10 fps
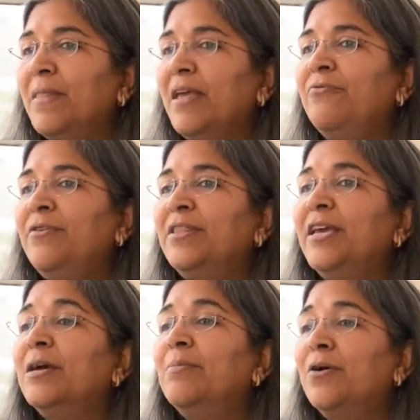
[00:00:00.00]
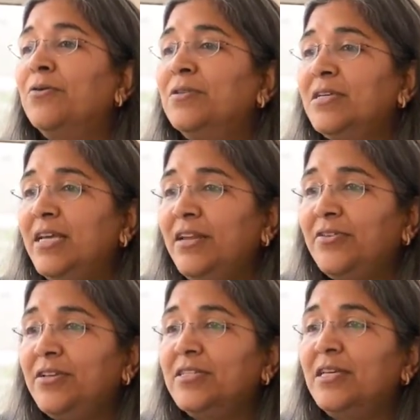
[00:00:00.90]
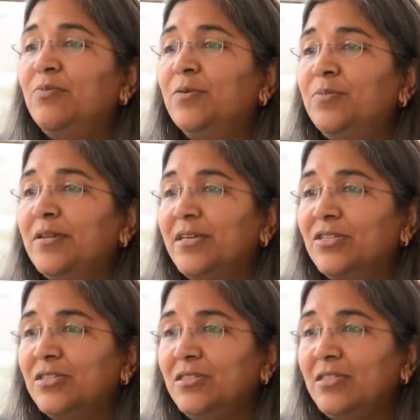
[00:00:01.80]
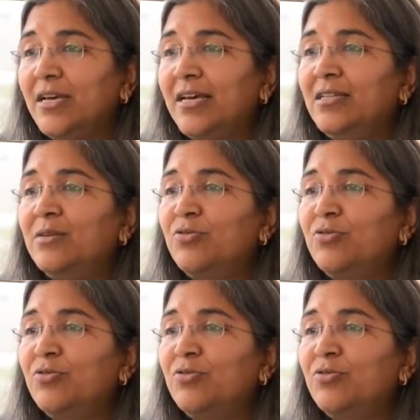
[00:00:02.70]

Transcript: If we think about the increasing population and the